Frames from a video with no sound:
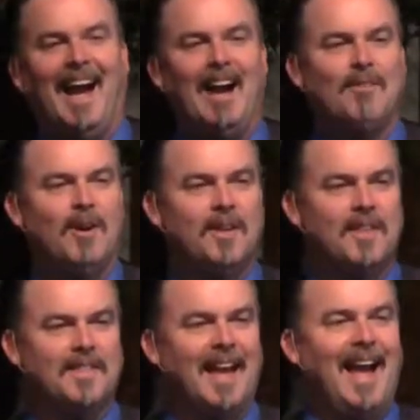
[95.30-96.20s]
I've heard
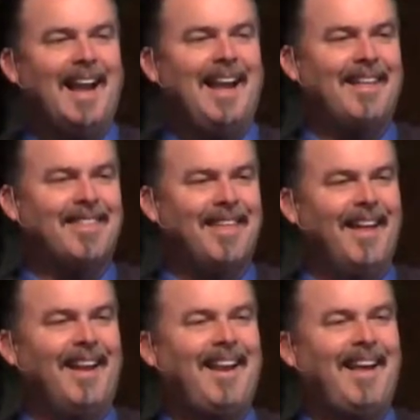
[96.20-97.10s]
that the Cast,
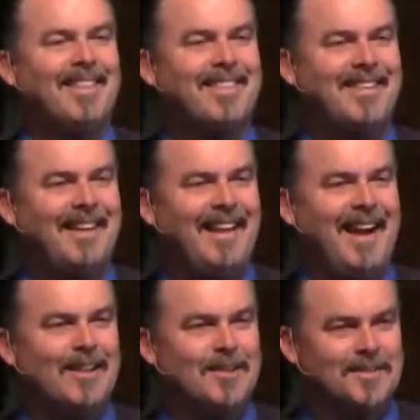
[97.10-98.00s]

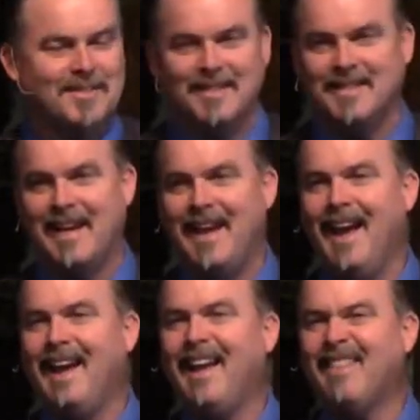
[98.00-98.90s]
Castellanos say
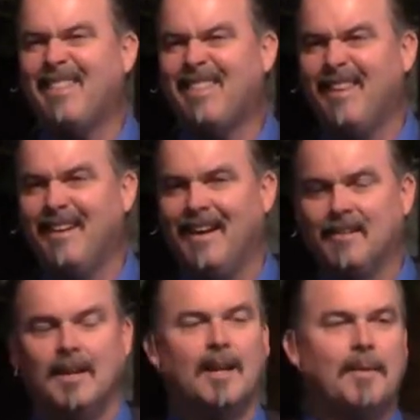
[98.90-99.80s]
Cast,
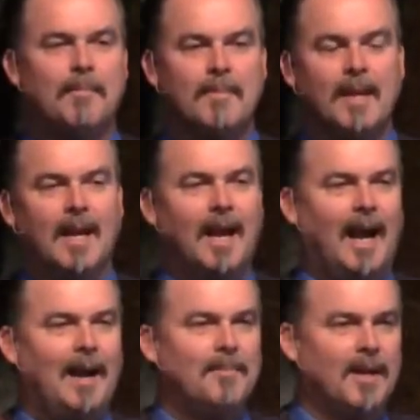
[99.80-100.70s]
Cast. Anyway,
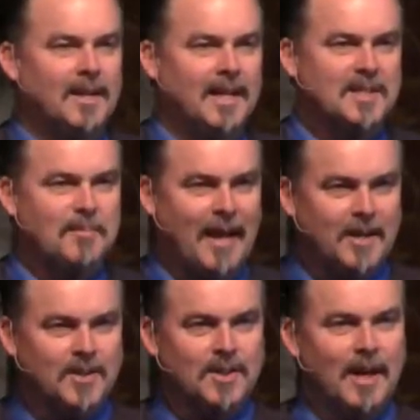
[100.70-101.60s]
I'm not a
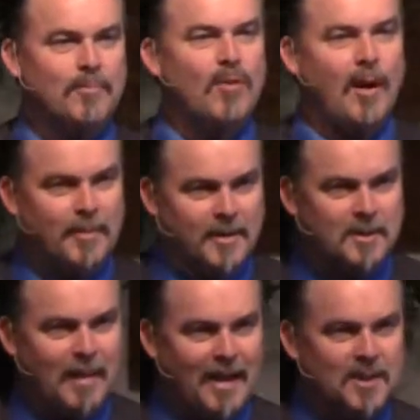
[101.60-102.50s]
Spanish, a proper
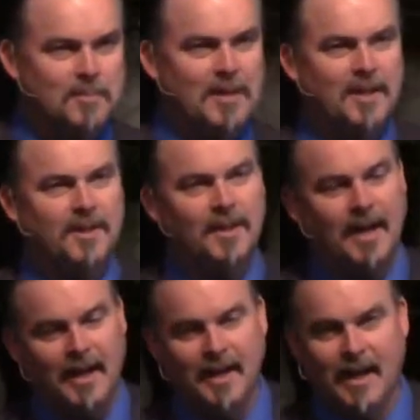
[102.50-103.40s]
Spanish speaker.
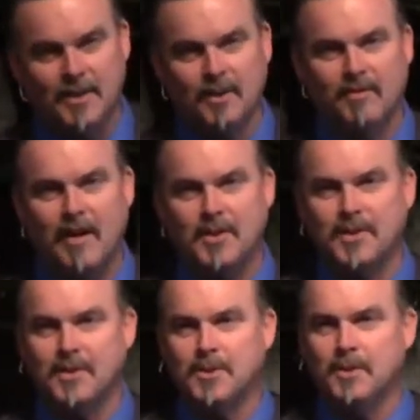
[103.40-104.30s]
I, I took French
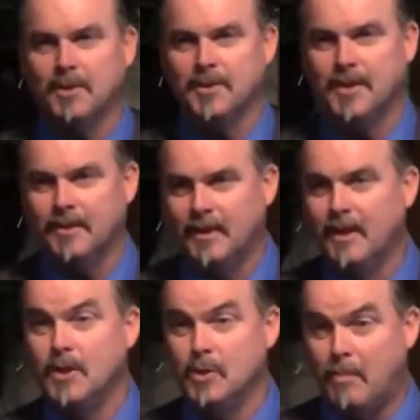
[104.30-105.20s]
in school, so
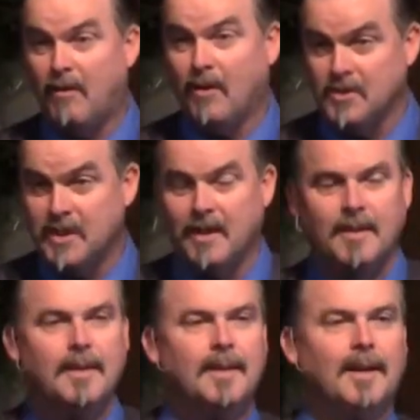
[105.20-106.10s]
je parle français
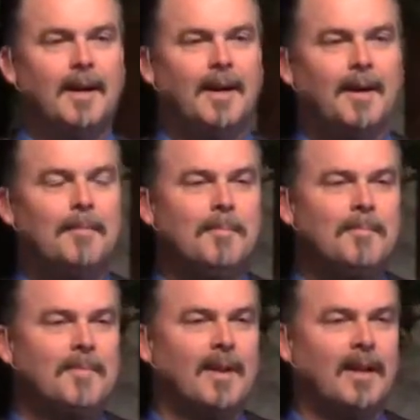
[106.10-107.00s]
uh,
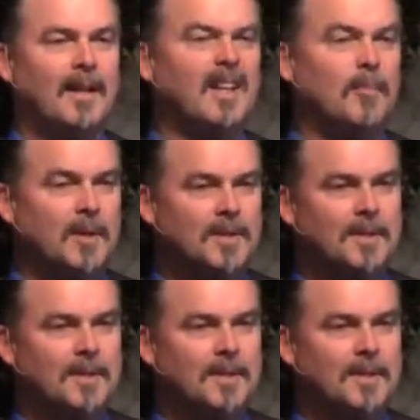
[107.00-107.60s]
a little bit.